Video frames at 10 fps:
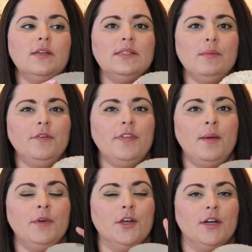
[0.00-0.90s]
some of
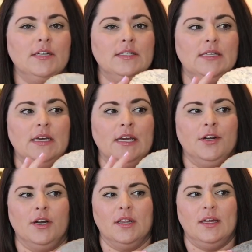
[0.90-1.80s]
them you're gonna see and
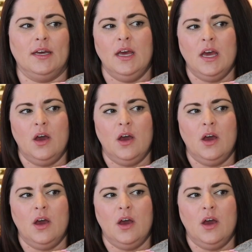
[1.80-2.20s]
you're gonna think,